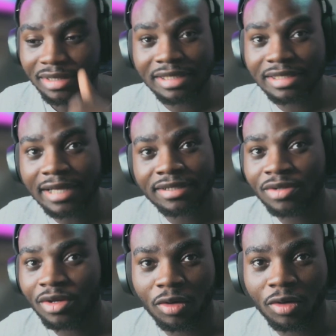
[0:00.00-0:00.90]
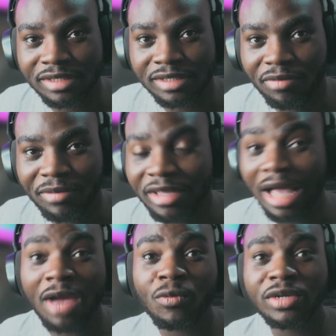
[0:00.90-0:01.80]
This guy did not go easy on me. And
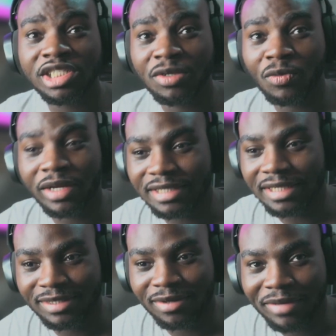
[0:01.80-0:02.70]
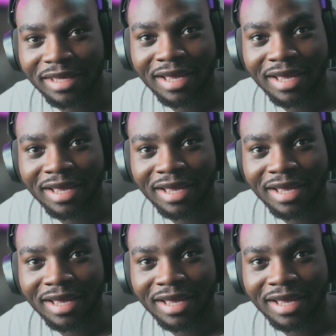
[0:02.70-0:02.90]
I wish he went easy on me.